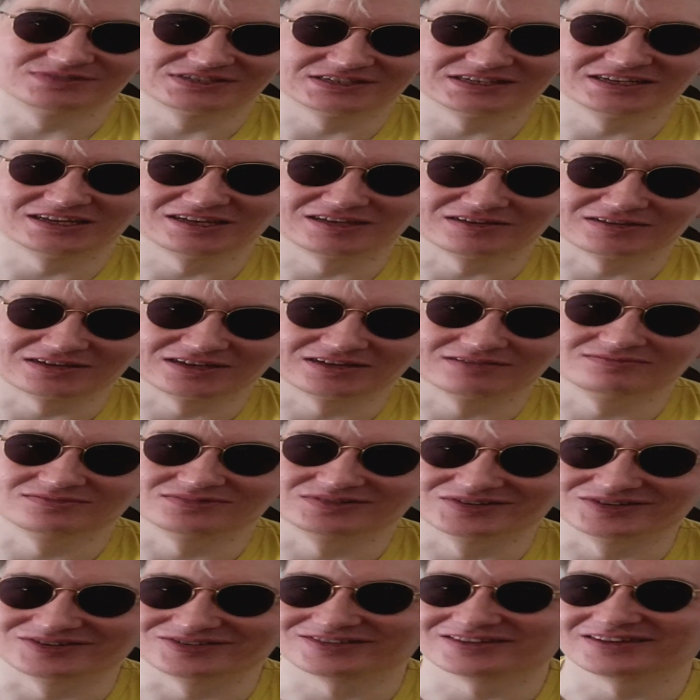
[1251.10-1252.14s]
saying
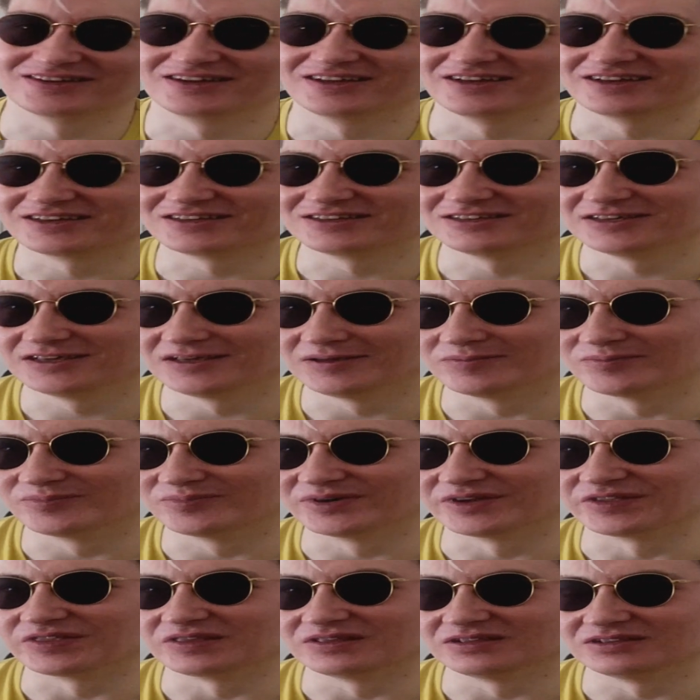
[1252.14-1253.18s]
I'm not like him,
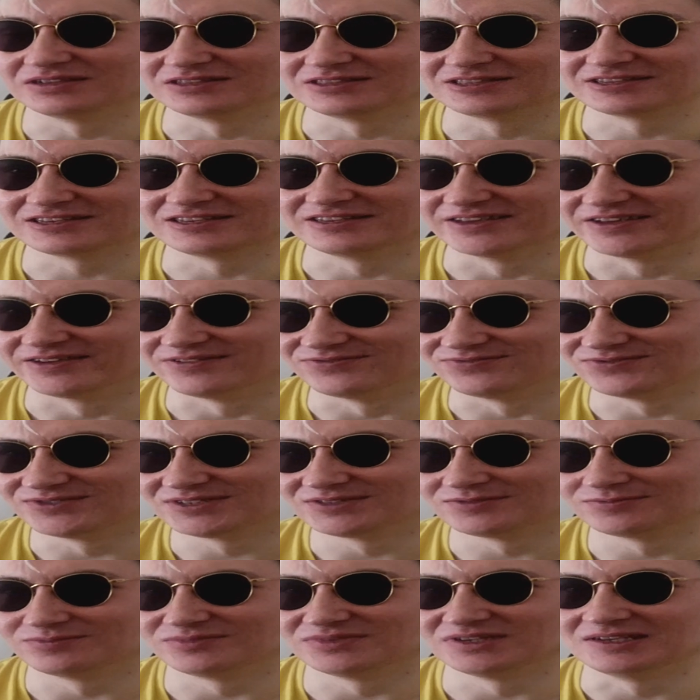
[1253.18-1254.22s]
but it
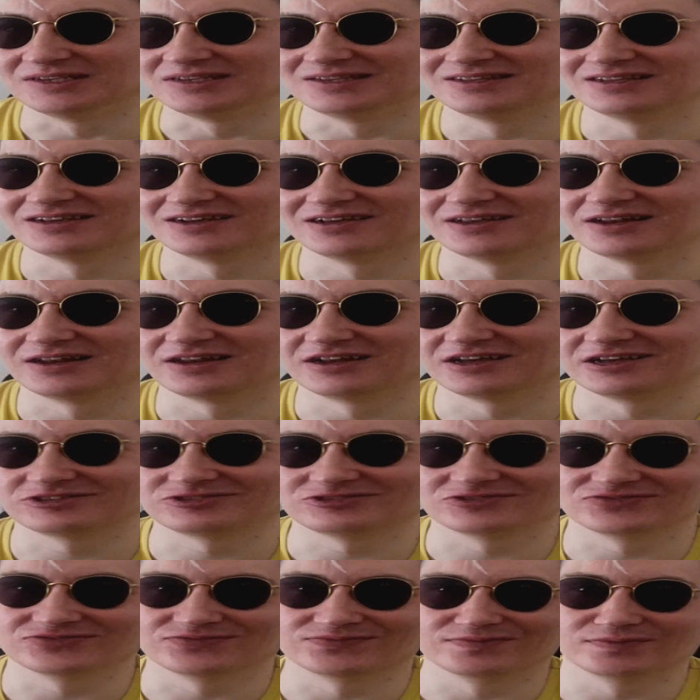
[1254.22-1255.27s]
gives me a
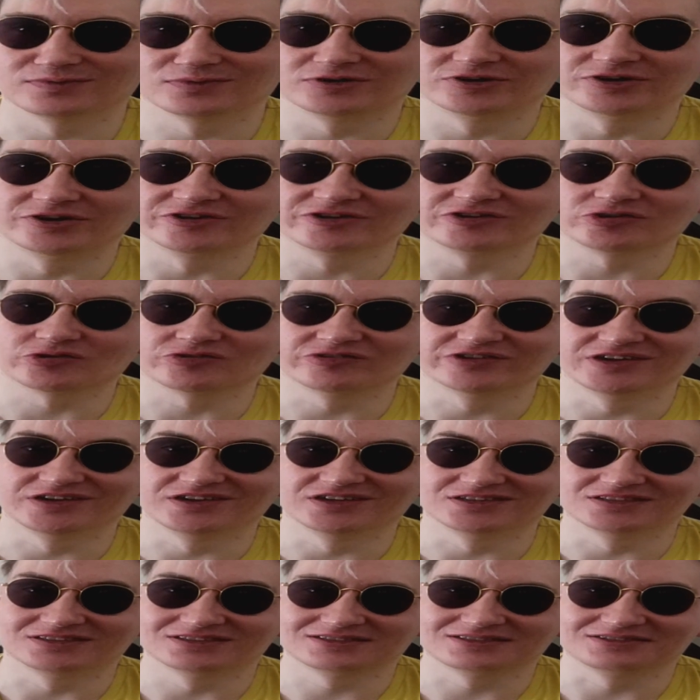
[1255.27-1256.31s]
lot of poor
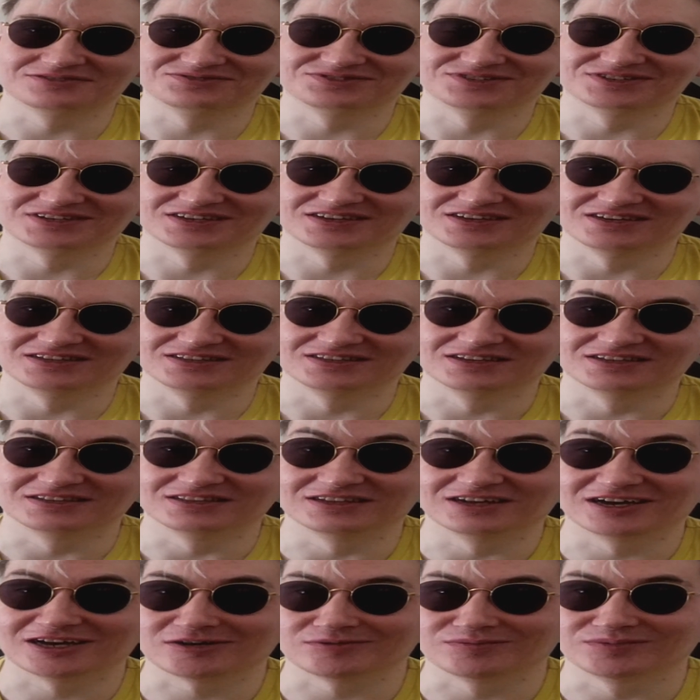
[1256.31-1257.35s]
credit to say
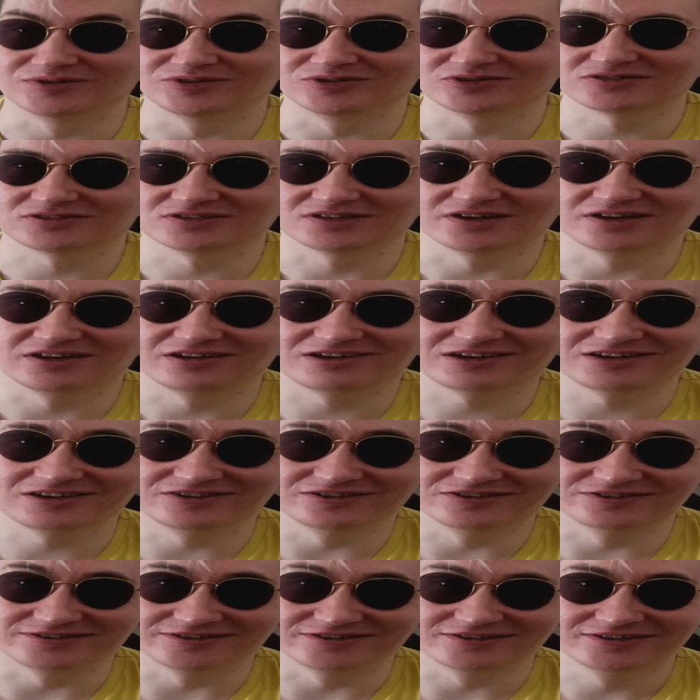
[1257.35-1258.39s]
that I'm not a
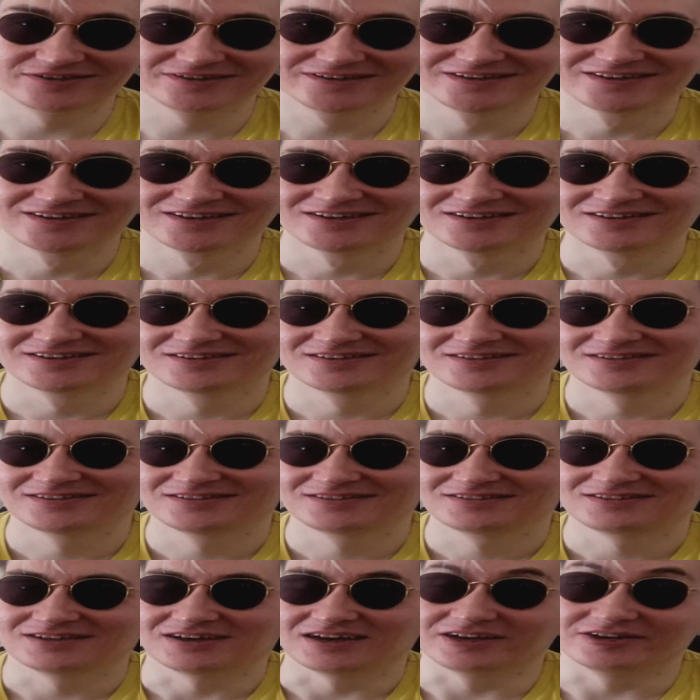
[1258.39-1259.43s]
liar.
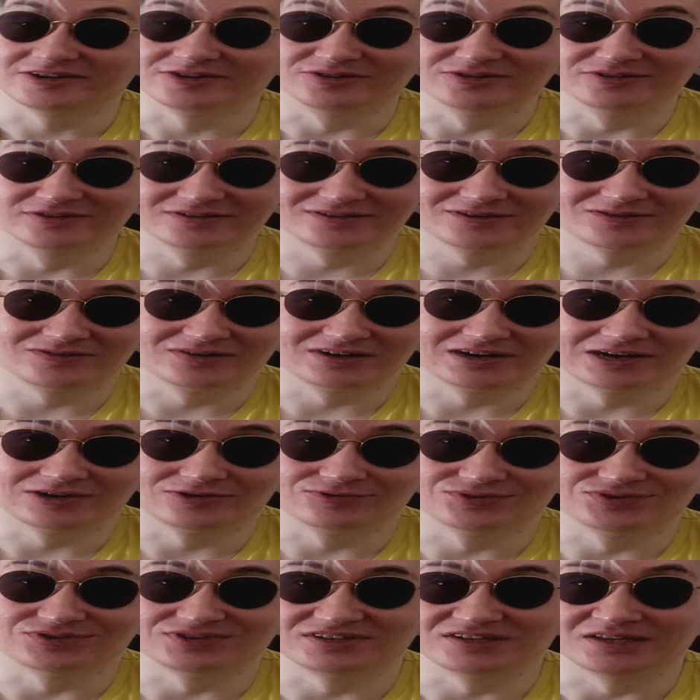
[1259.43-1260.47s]
I don't know
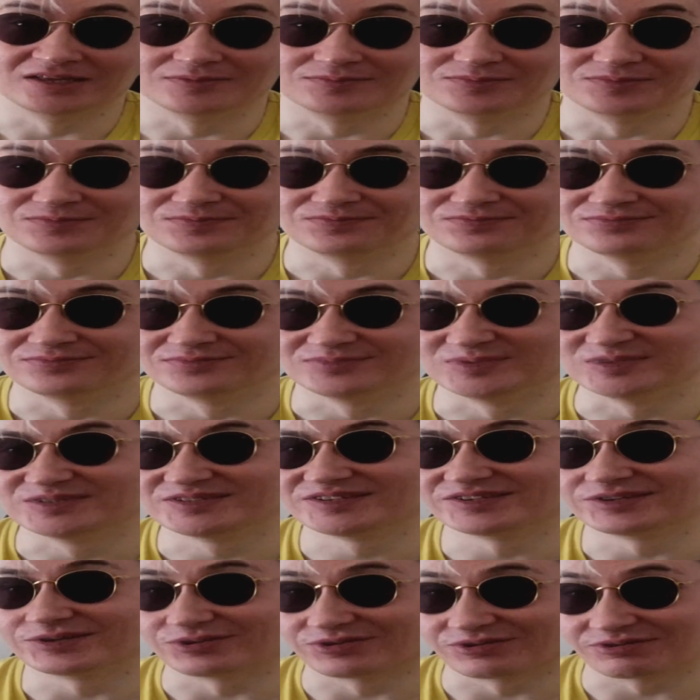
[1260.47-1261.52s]
how deep
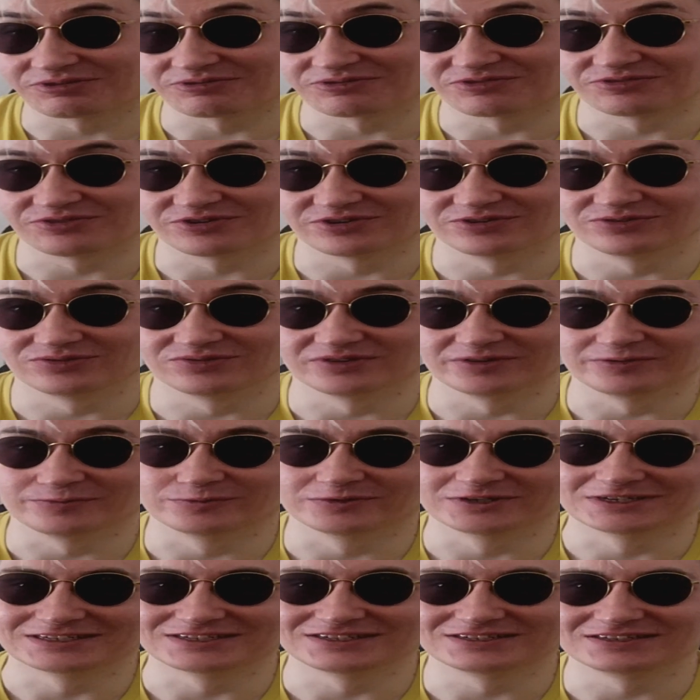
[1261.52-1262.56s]
Mr. Crowley
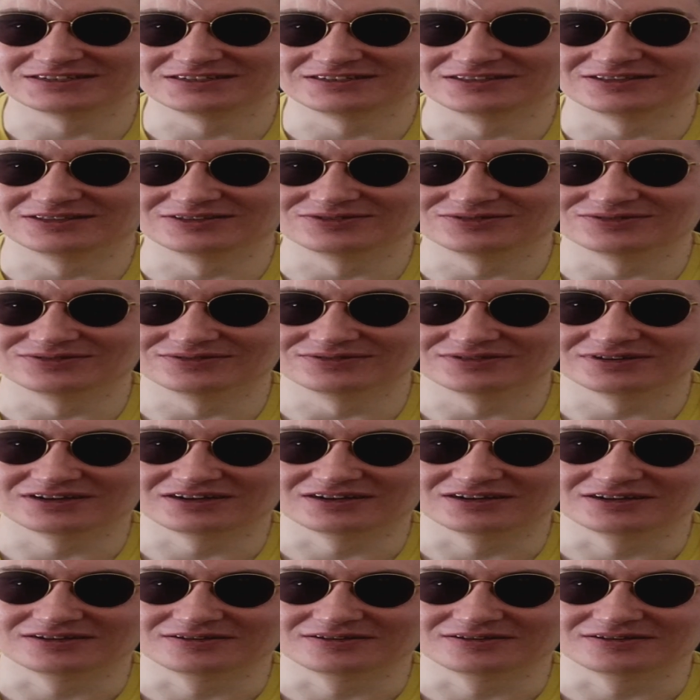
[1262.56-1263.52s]
was into